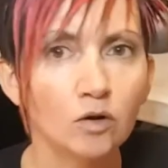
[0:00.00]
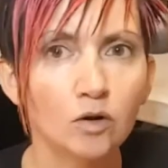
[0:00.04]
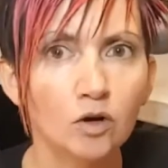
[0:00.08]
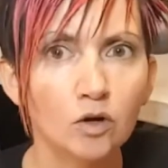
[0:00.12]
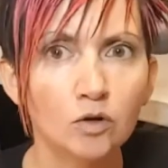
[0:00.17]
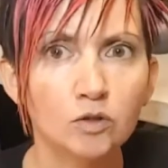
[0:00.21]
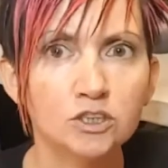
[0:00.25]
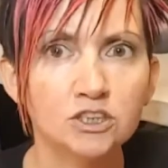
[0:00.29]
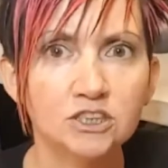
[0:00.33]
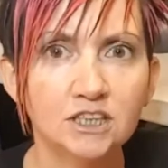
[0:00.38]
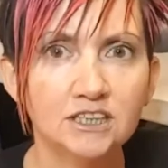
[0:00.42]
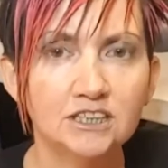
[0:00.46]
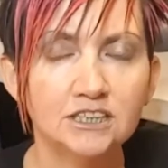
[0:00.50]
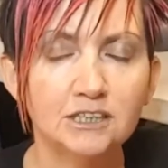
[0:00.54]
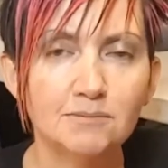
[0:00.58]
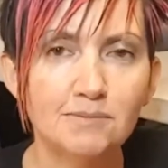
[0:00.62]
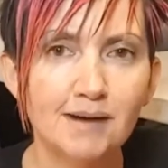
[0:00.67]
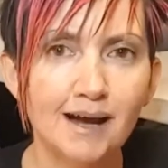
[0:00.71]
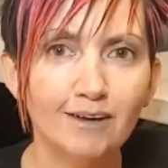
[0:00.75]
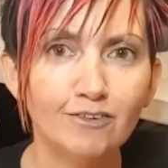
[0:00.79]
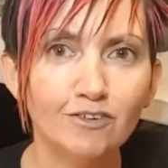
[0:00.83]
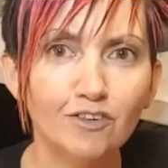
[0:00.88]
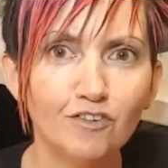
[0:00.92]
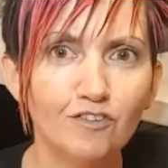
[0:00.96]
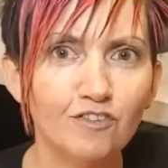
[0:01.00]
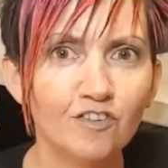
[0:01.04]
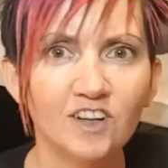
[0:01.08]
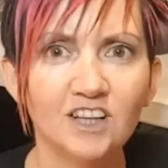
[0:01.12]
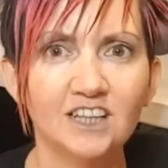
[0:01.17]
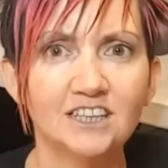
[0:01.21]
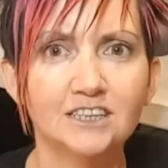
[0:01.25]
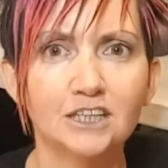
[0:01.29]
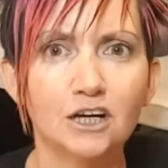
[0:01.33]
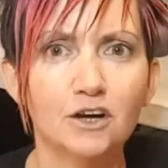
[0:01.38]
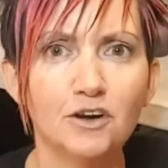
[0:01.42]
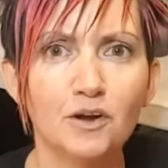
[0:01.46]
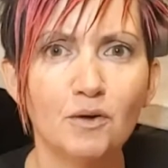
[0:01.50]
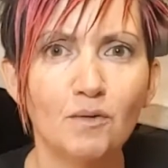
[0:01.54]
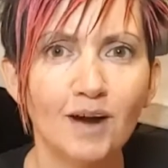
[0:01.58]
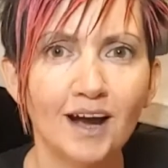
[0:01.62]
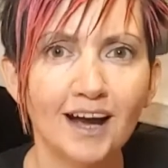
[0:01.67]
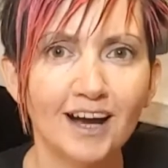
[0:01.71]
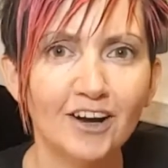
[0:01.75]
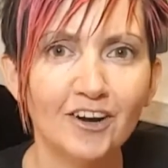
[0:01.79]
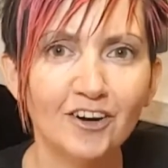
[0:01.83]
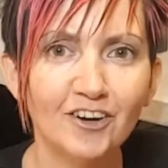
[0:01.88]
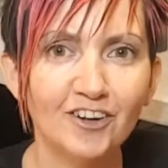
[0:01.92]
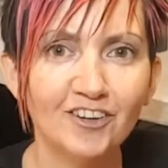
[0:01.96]
Oh, such a mouthful. I don't know why
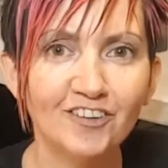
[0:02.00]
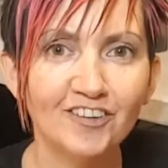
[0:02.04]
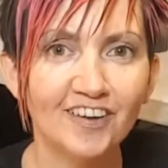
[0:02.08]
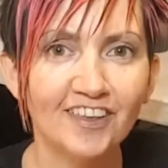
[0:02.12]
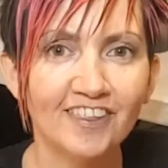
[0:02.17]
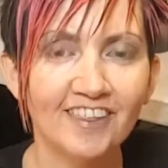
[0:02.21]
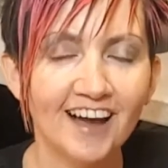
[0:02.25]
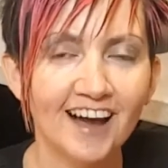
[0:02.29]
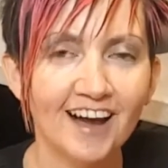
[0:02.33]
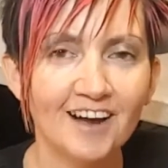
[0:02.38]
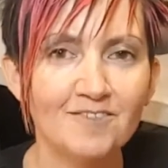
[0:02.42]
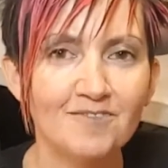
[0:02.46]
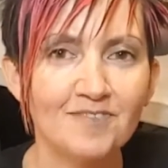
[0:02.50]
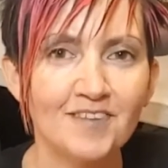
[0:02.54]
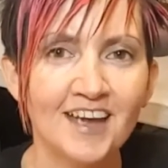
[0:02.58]
I called it that.